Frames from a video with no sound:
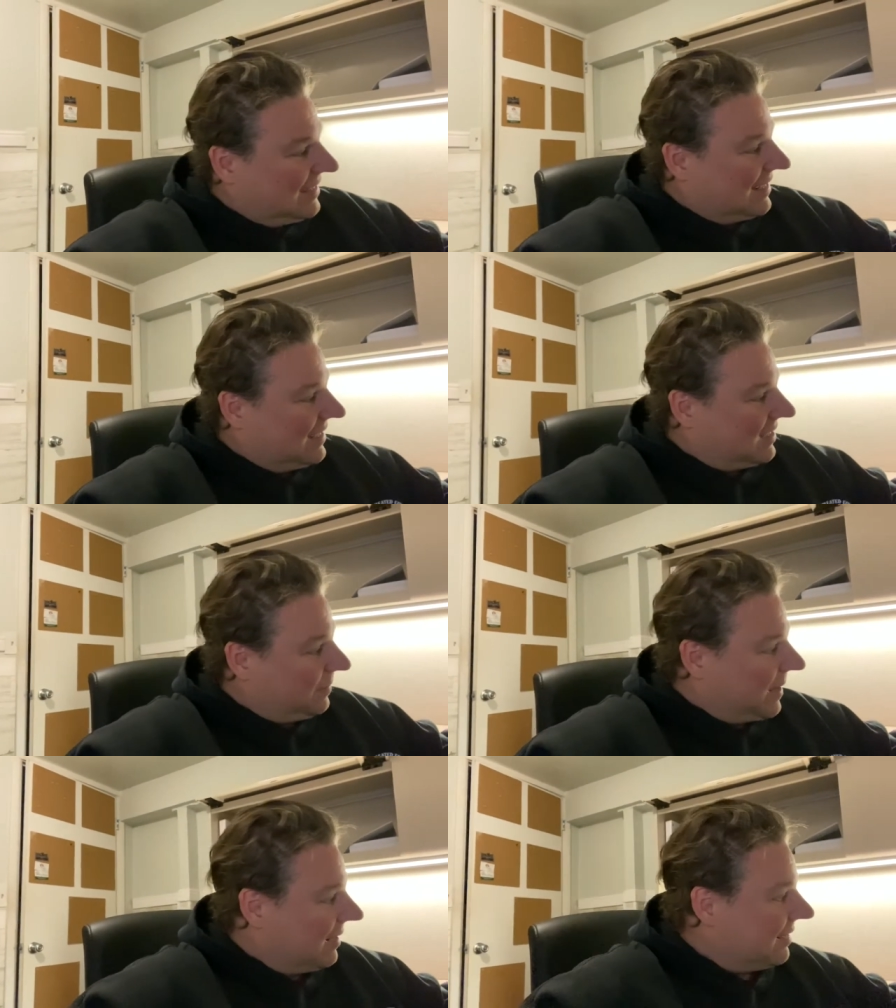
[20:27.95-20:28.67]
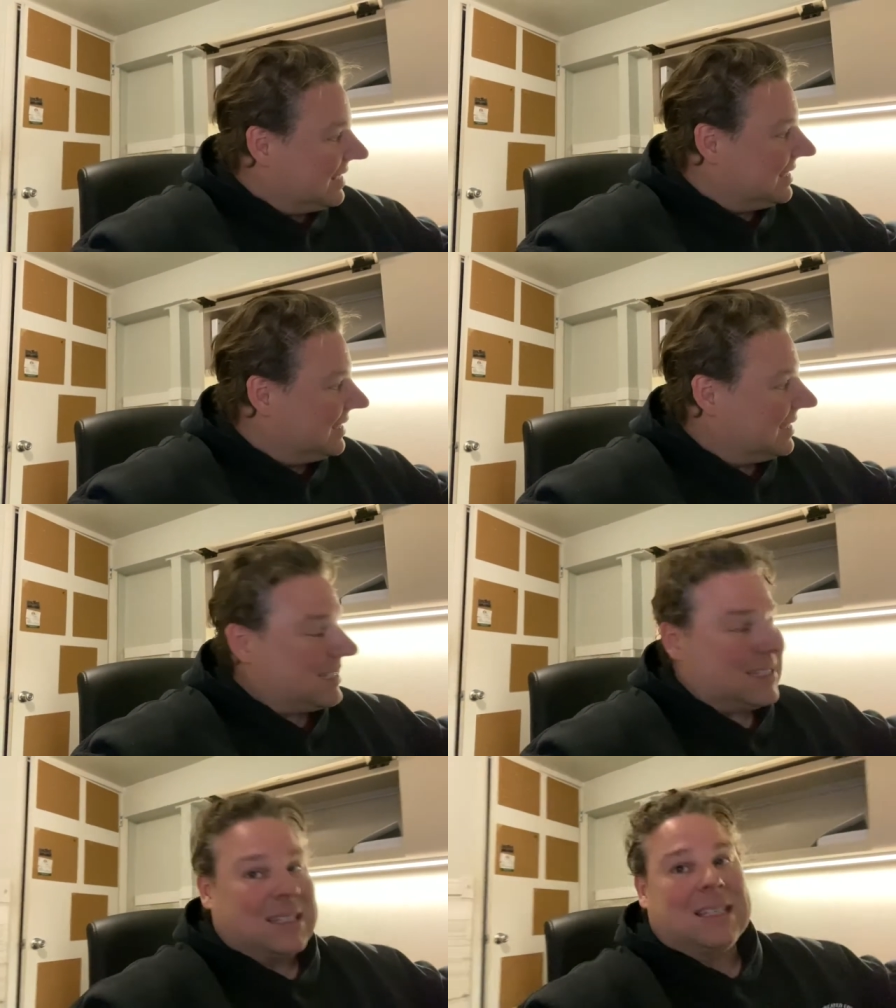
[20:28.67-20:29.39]
it's about
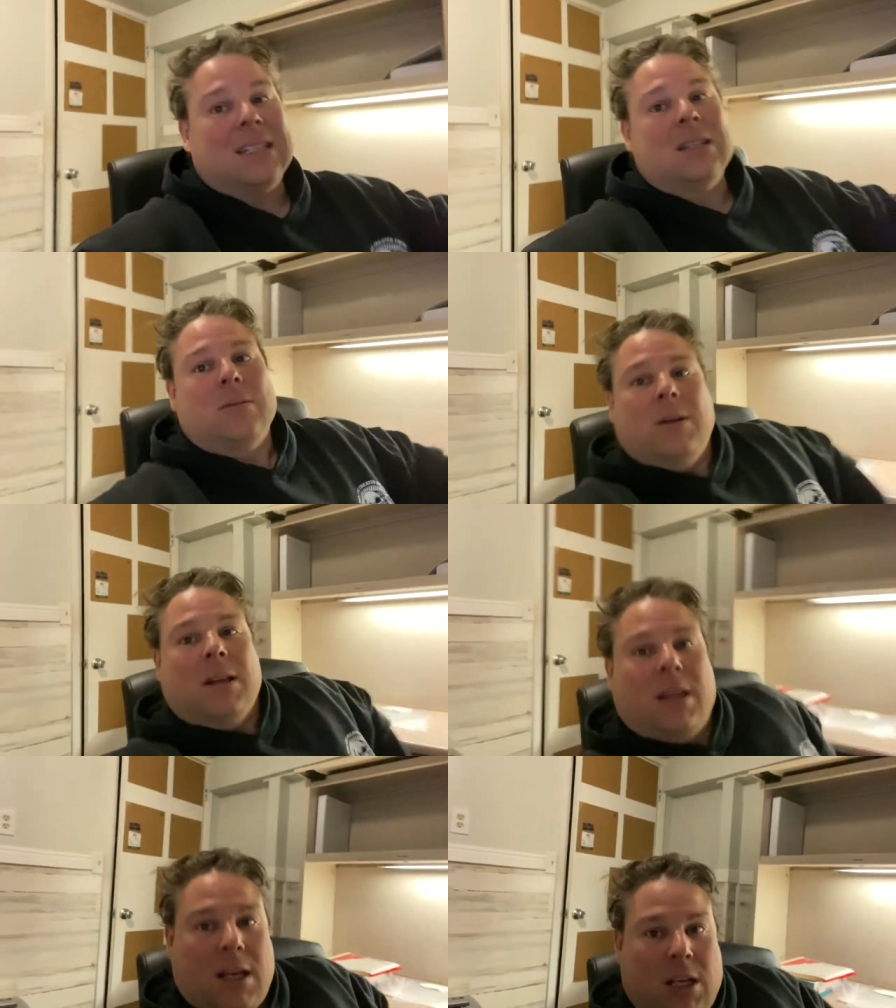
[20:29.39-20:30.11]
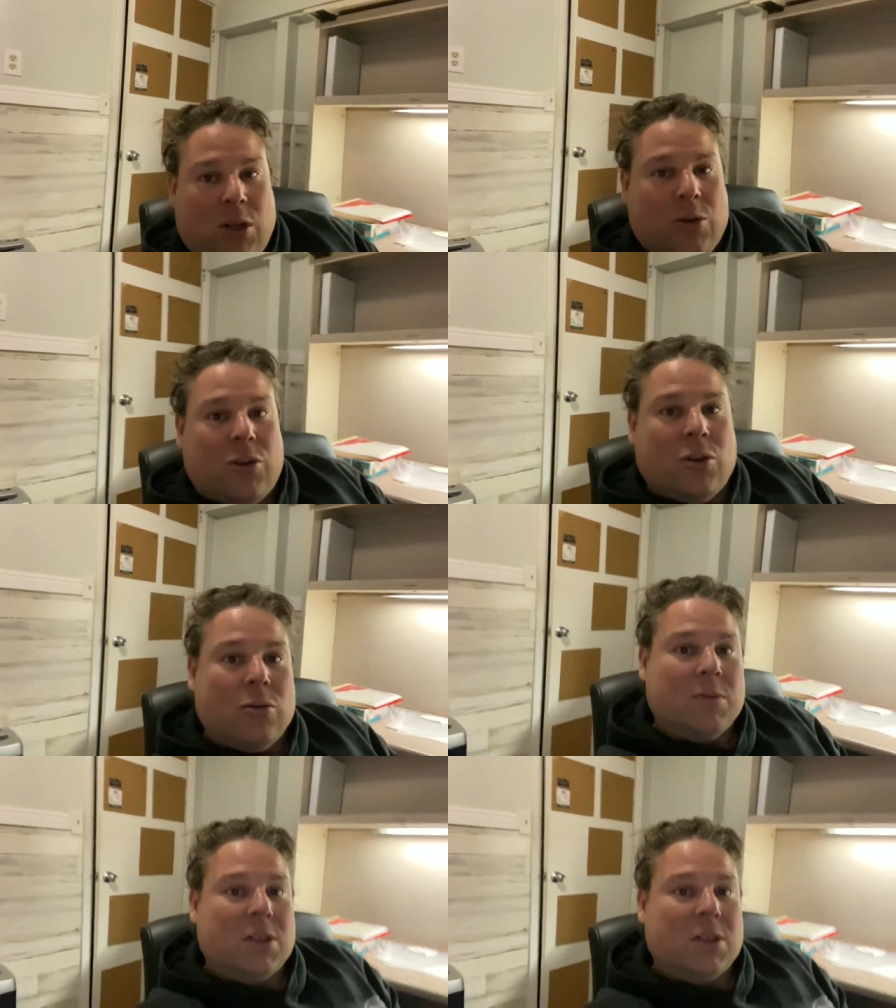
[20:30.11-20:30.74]
consistencies with YouTube.